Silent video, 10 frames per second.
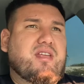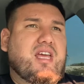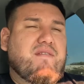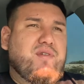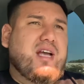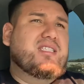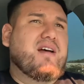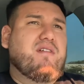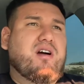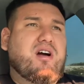if you guys
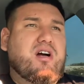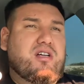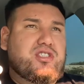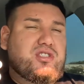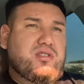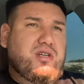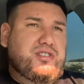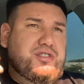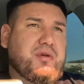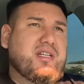have a, a
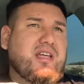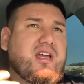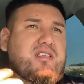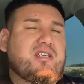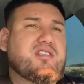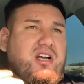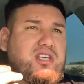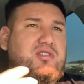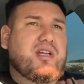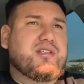truck that you guys could dock a
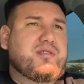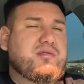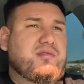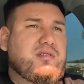trailer to,